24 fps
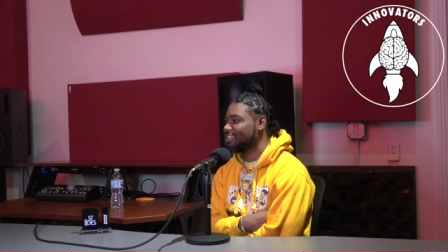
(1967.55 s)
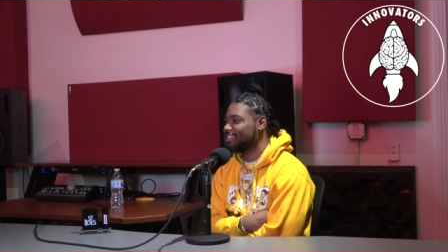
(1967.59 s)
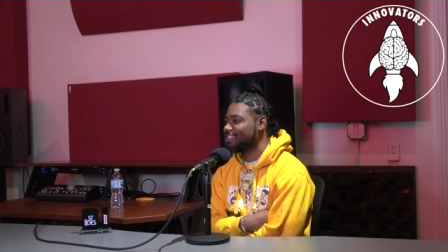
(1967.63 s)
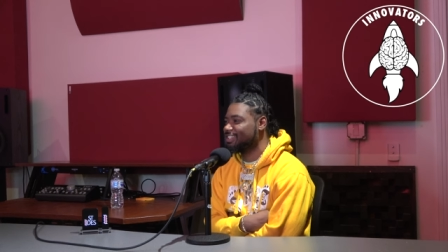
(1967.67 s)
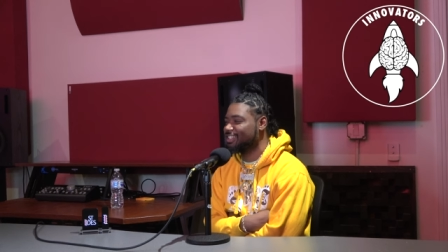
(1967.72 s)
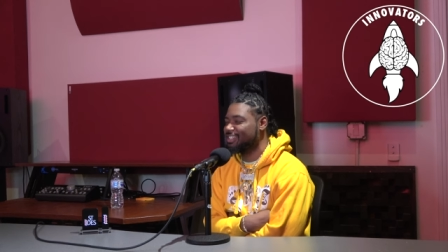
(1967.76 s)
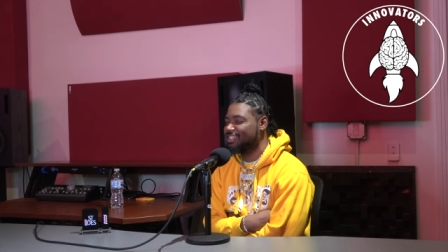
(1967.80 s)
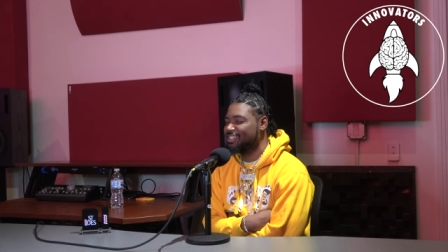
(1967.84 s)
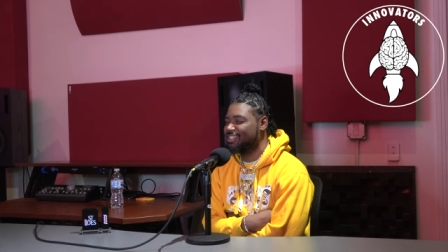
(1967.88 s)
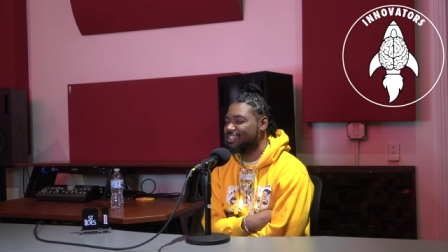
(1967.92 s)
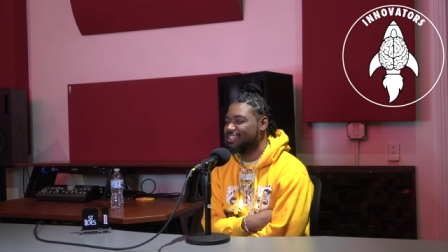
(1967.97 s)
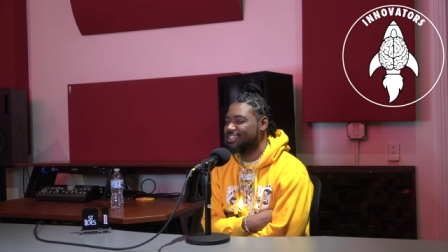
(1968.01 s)

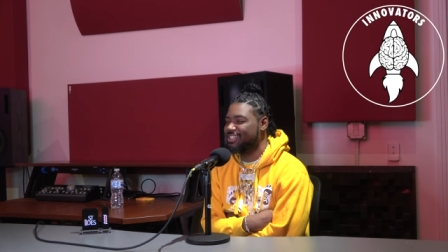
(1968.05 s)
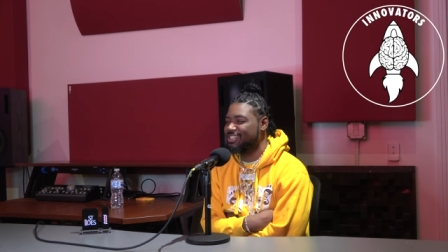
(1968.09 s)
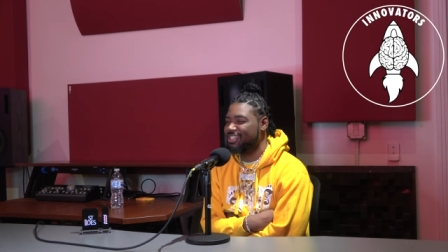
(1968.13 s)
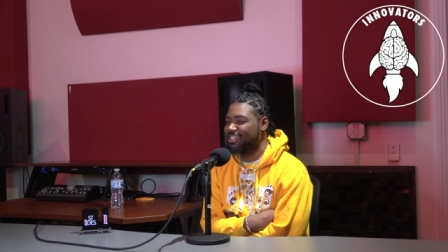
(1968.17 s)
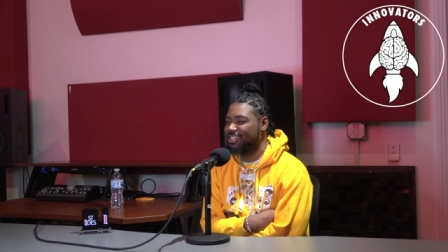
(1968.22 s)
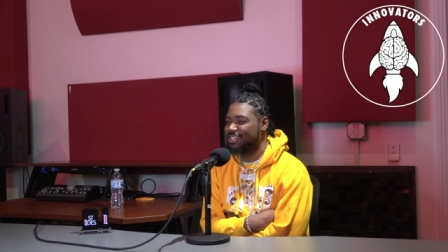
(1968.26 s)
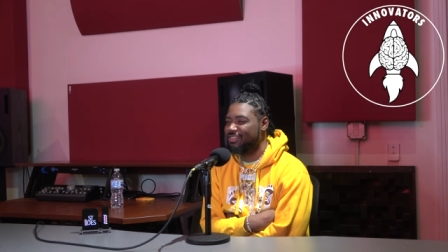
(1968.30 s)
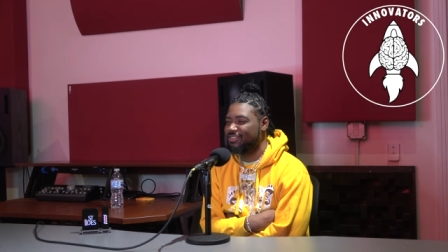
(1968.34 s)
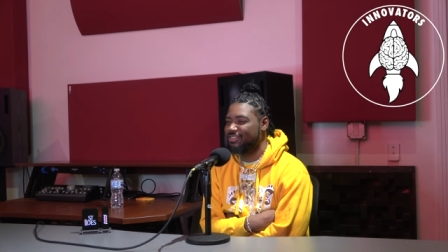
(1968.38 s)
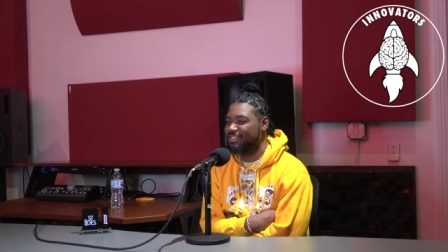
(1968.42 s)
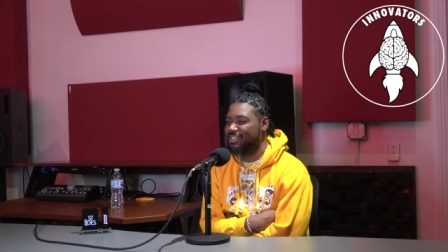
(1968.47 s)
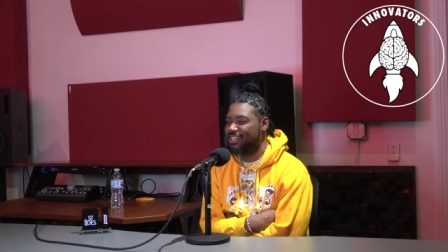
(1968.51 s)
The, the
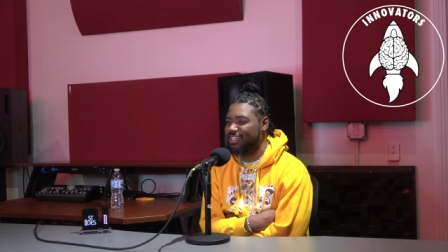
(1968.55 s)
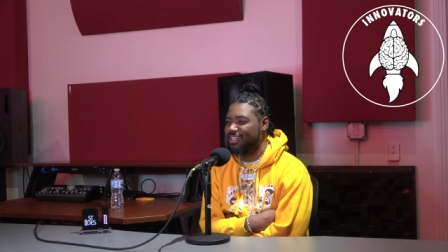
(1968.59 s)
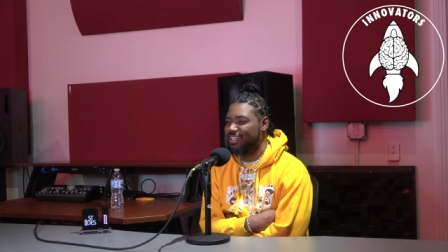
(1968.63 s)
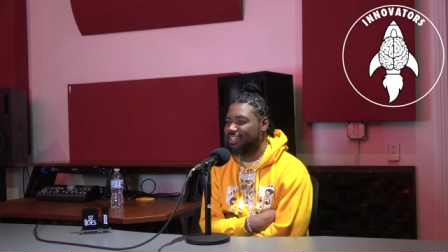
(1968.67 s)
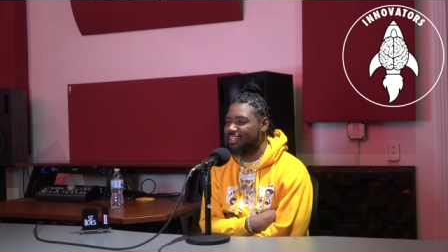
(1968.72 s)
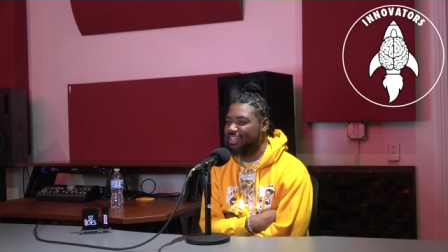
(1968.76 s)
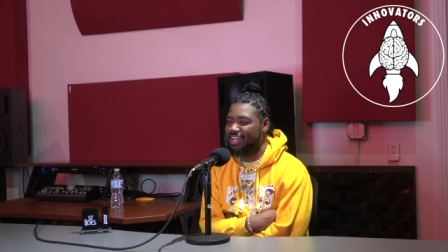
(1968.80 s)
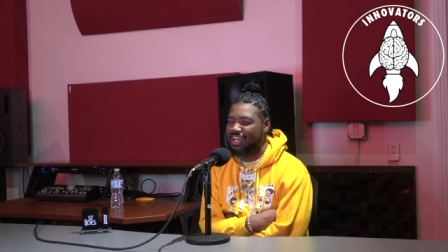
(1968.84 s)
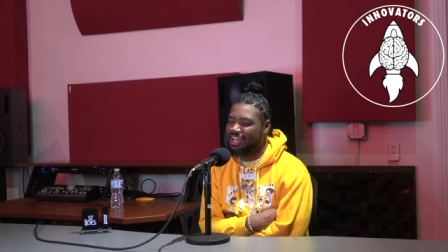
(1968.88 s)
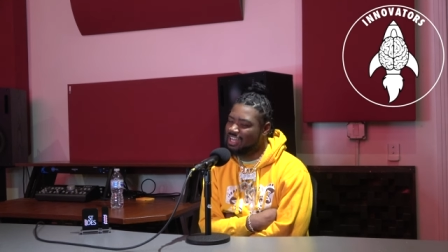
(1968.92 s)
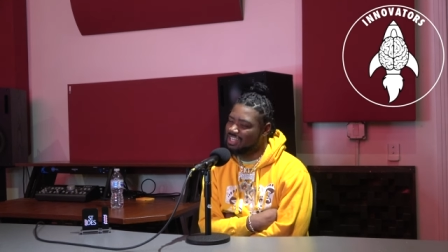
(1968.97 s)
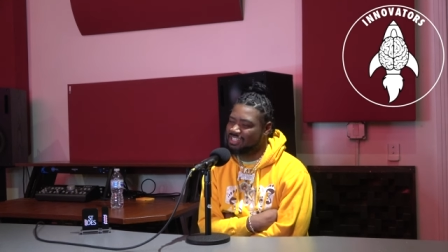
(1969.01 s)
Chiefs? No,
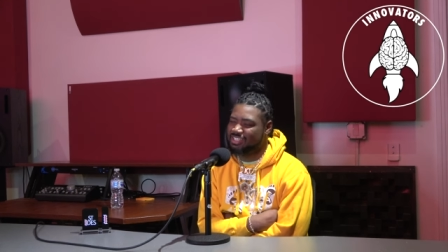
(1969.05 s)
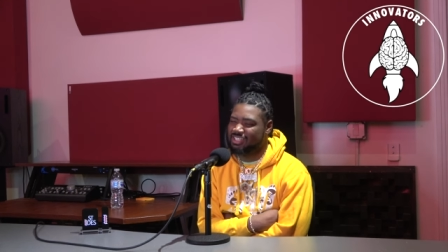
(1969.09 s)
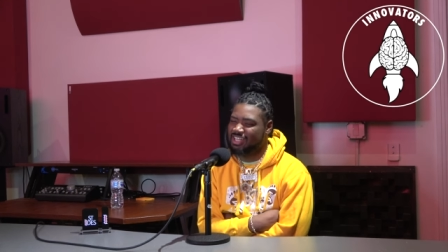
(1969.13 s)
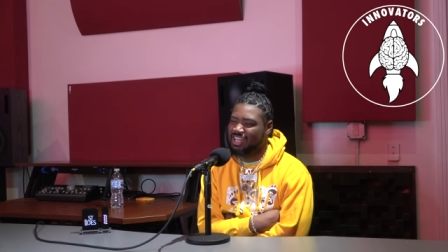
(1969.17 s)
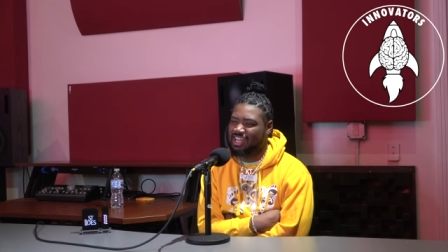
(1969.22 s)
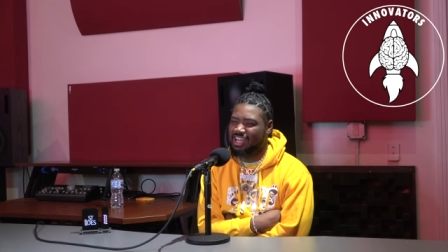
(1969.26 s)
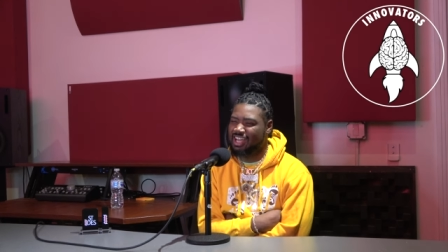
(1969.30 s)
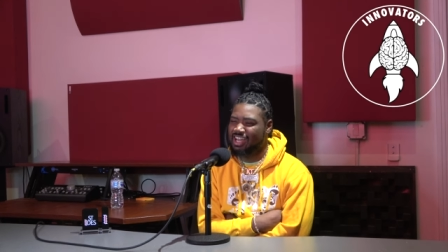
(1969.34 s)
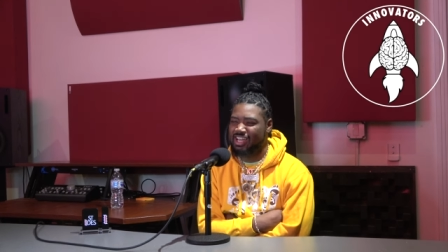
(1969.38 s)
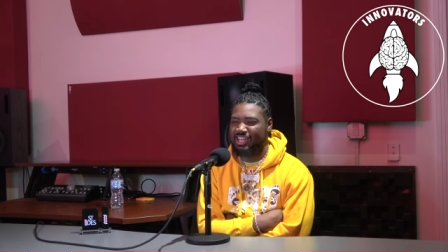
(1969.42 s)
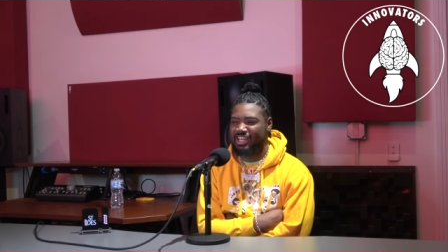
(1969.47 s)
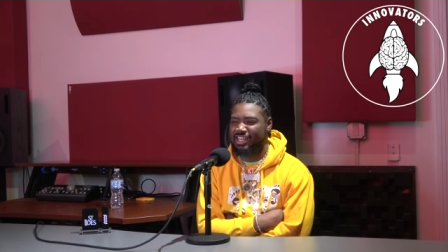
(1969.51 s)
it's nah, it's
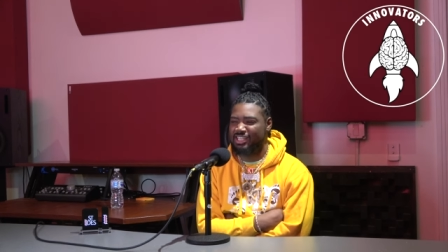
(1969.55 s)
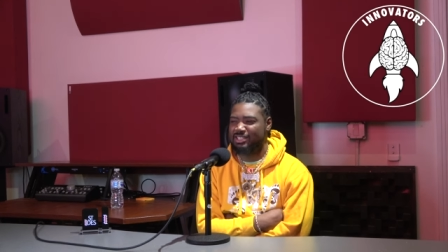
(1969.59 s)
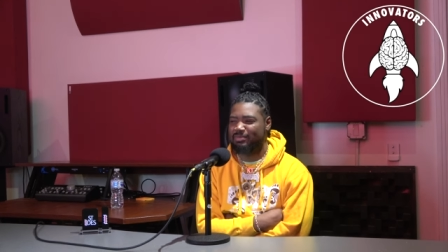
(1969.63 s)
not.